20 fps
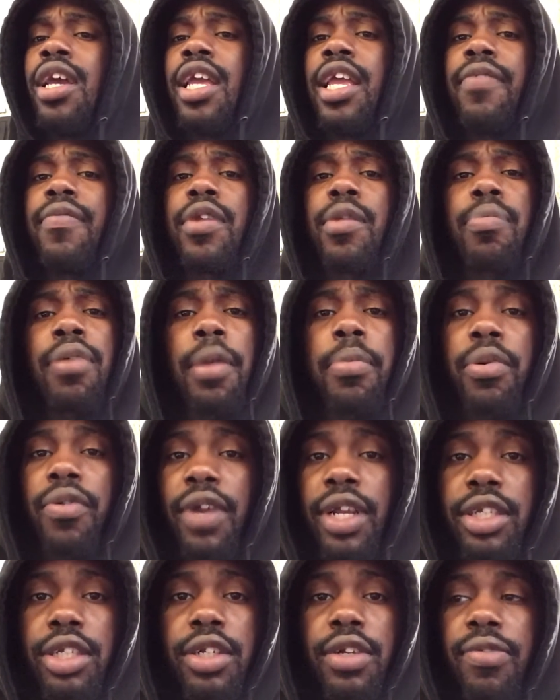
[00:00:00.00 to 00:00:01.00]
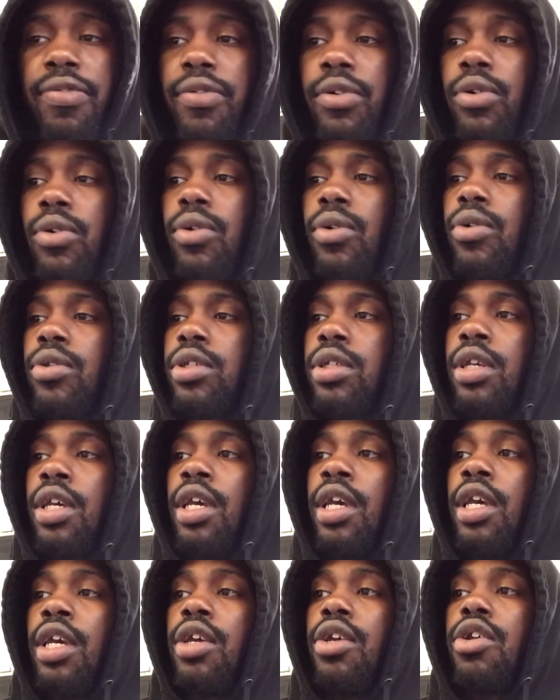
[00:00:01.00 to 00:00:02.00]
even the preparation of foods,
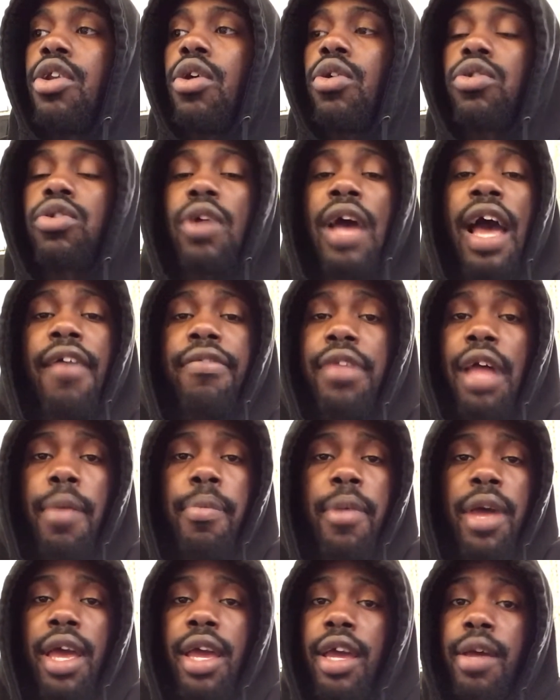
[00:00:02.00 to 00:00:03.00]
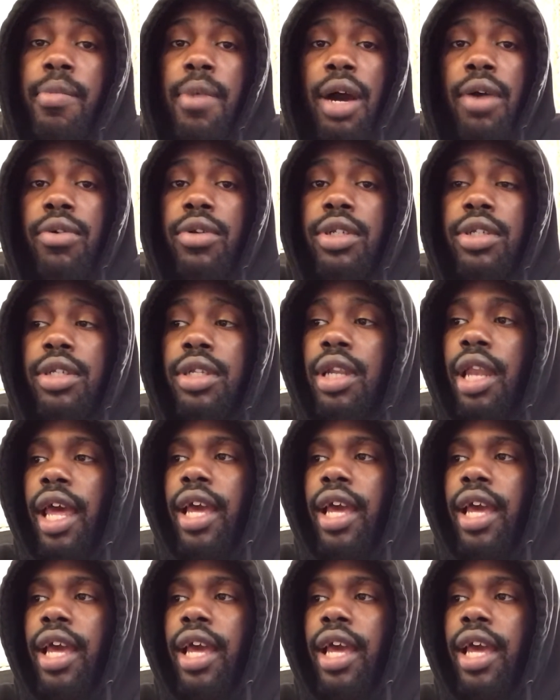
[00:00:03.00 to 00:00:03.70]
So after I met him, I was